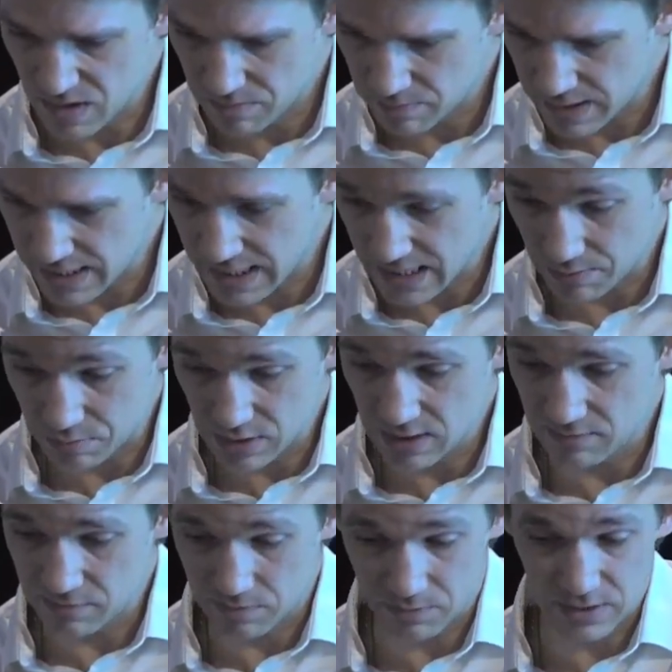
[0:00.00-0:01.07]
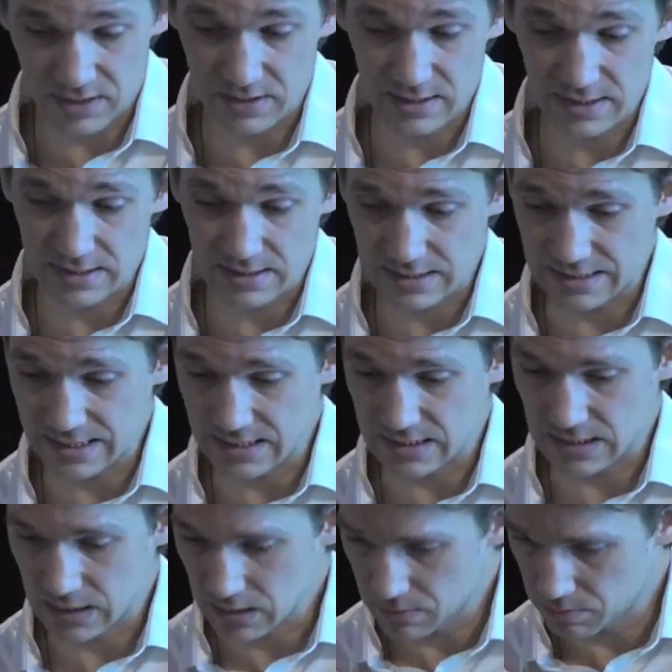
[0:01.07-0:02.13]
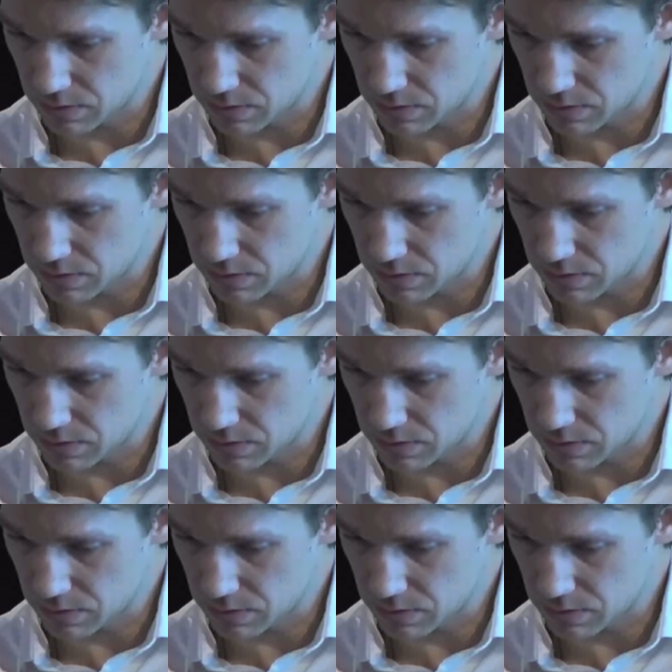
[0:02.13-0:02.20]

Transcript: by, I believe the pronunciation is Yancey,